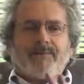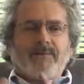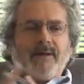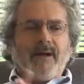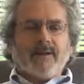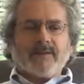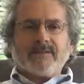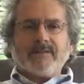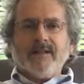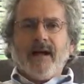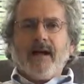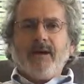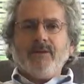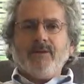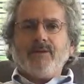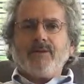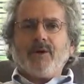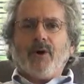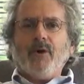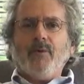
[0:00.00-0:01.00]
Now, it's not
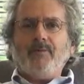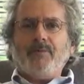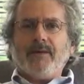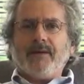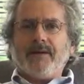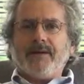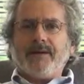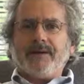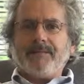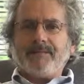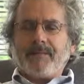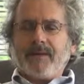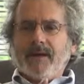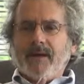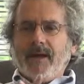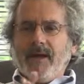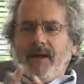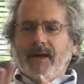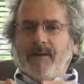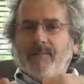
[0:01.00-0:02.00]
utopia,
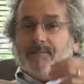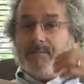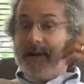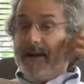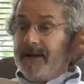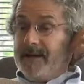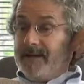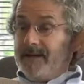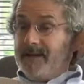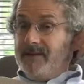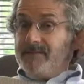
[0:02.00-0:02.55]
But